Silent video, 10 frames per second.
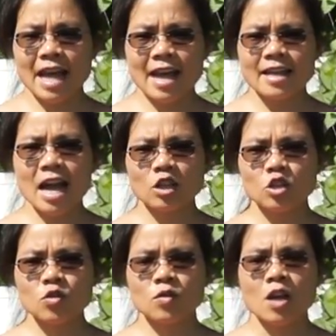and young
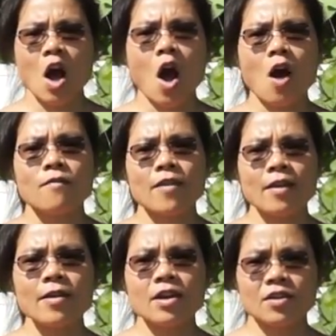shoots are
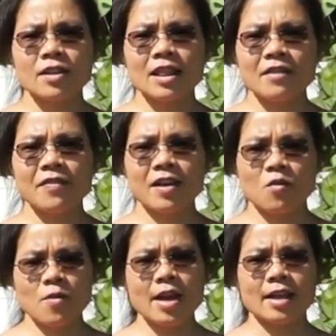very good leafy
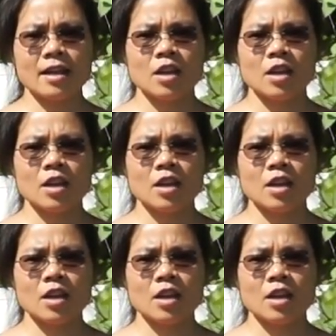green